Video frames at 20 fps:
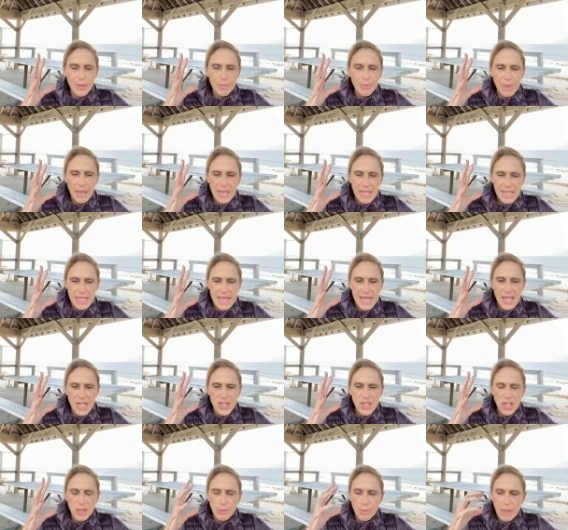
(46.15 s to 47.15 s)

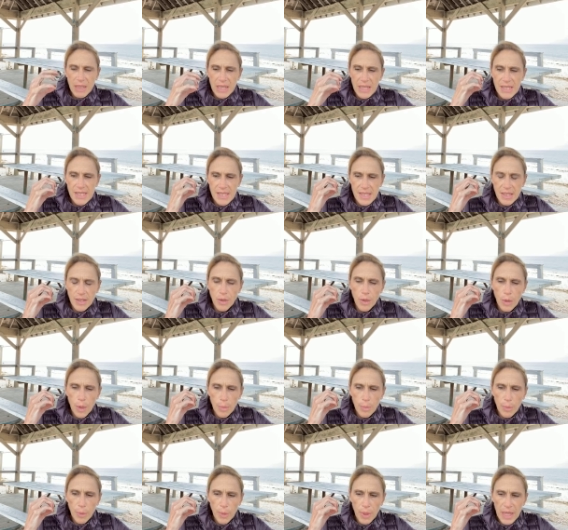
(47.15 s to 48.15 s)
meditation because it
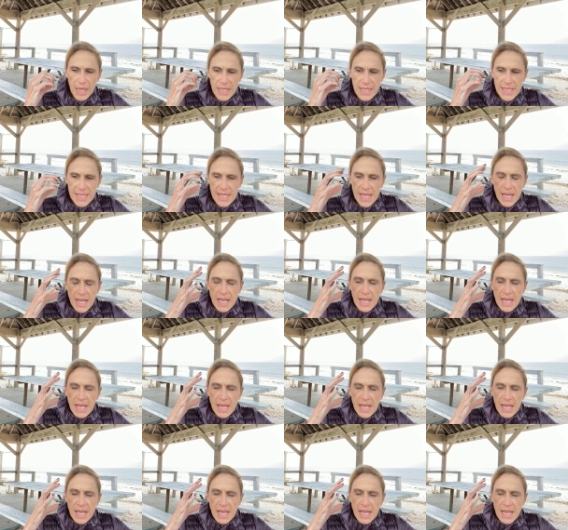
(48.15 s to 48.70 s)
incorporates